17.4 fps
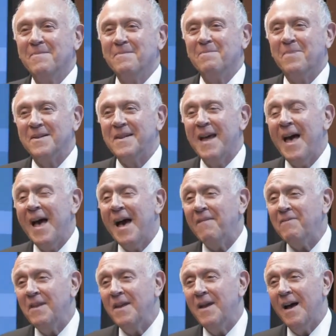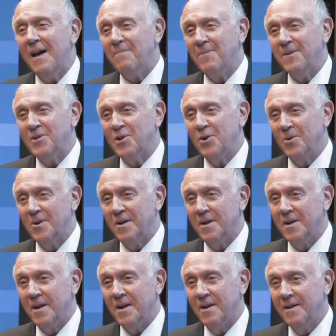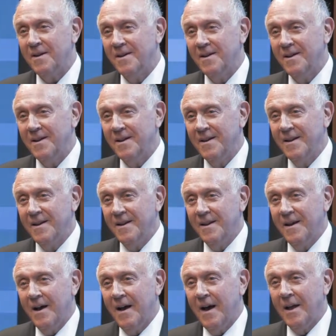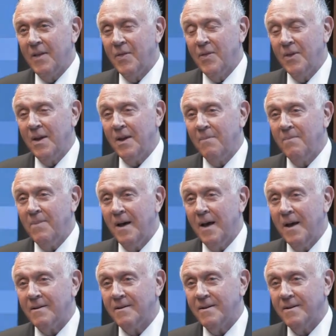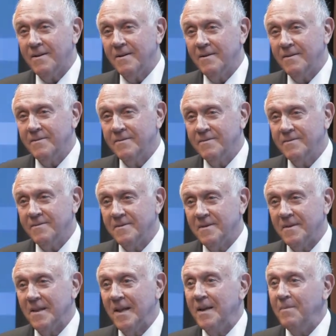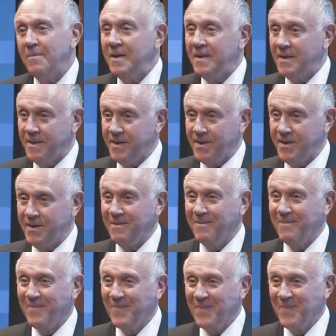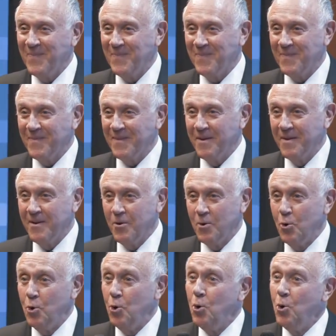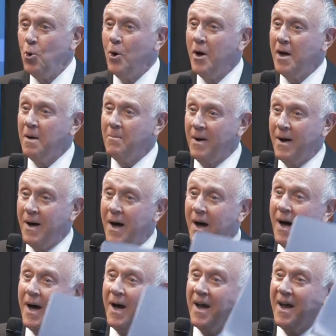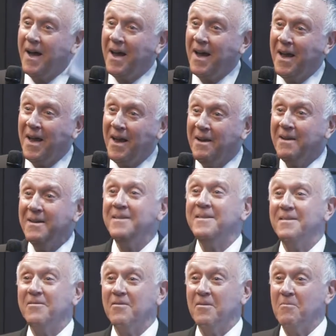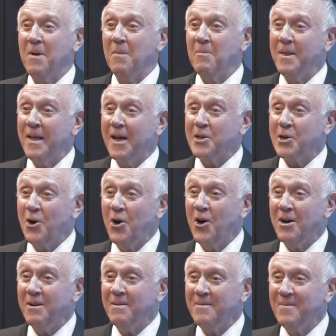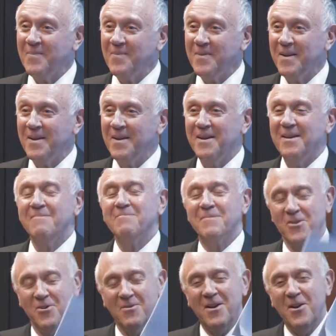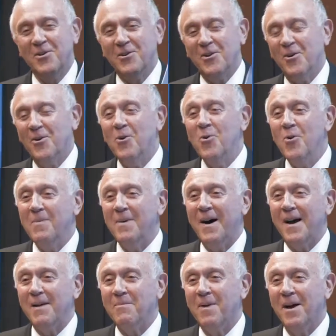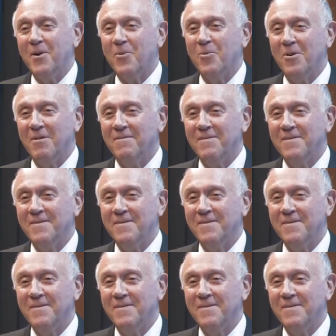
but to have the opportunity, I think about Les Mis. Who am I? Remember that song? Good. So, who am I? Mike Wolf.